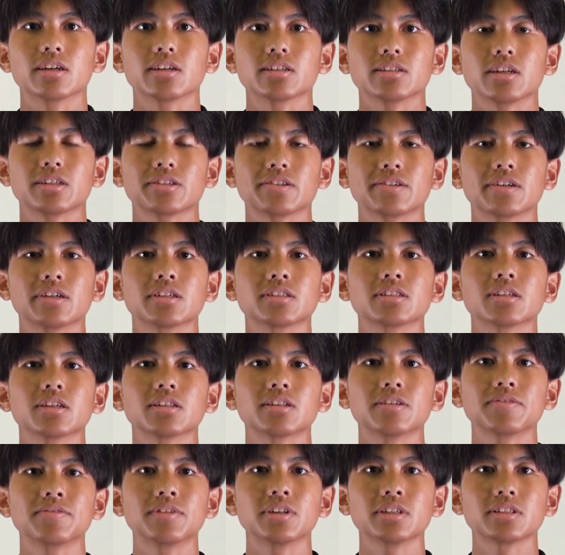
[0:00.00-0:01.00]
such as
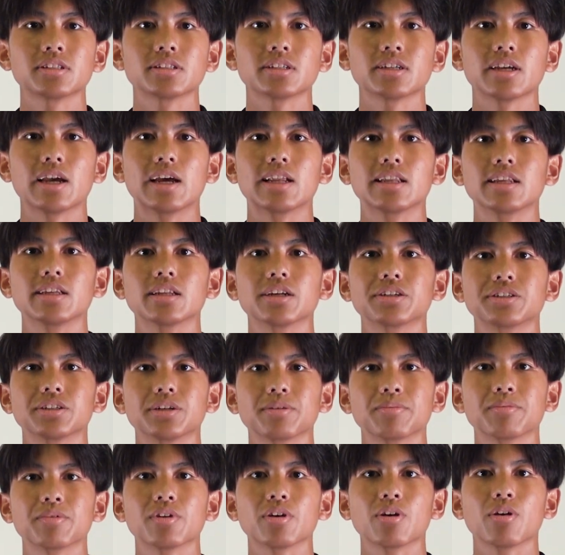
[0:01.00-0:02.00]
assertiveness and
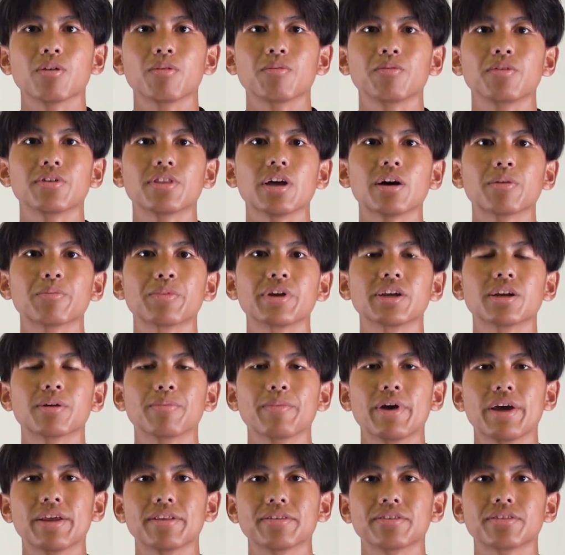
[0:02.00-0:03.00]
leadership, without being a
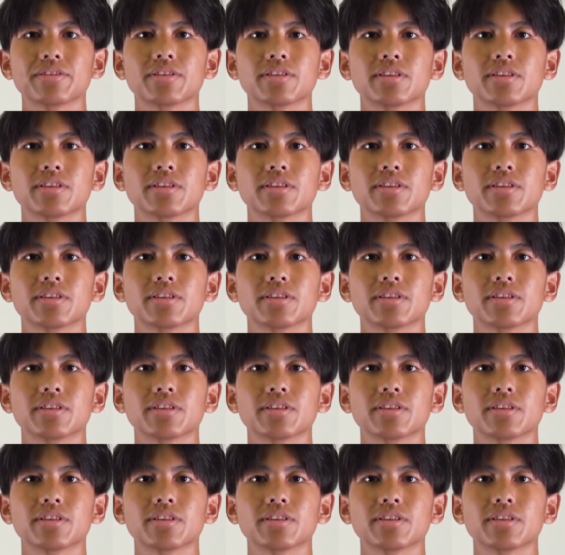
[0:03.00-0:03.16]
man.